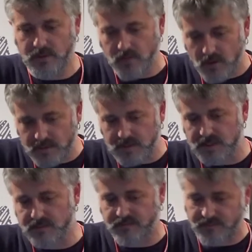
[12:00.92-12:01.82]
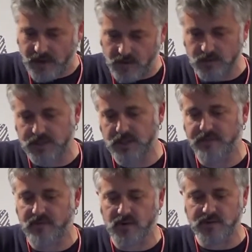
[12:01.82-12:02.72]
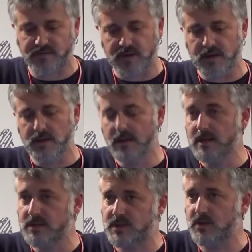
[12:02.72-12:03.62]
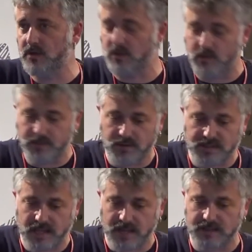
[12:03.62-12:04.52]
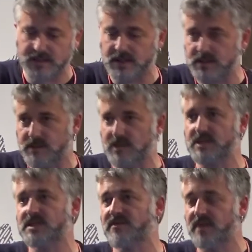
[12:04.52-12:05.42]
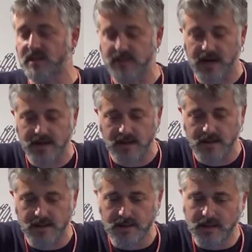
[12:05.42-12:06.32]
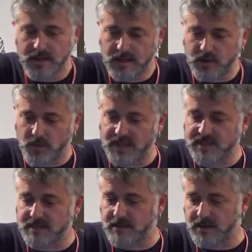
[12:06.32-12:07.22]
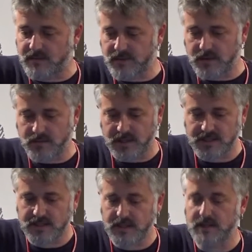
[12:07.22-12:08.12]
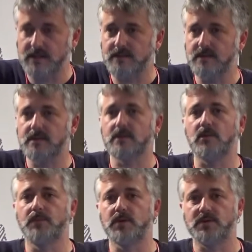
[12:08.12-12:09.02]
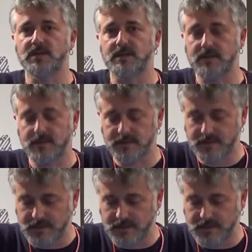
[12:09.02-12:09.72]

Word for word: involving this faculty of philosophy, school of computer sciences, resident friends area, the humanities library of the university, and the computer center.